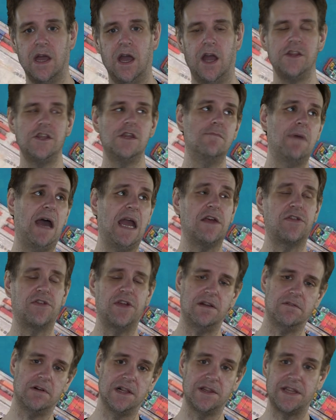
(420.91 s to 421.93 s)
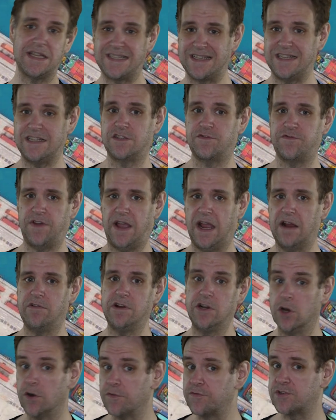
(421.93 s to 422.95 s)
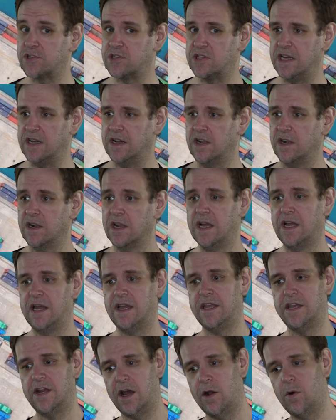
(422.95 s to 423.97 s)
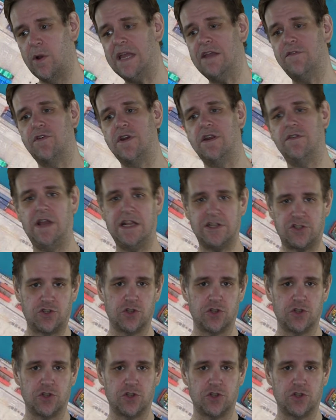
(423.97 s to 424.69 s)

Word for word: And you may think, well, this is fair enough still, you know, even if it's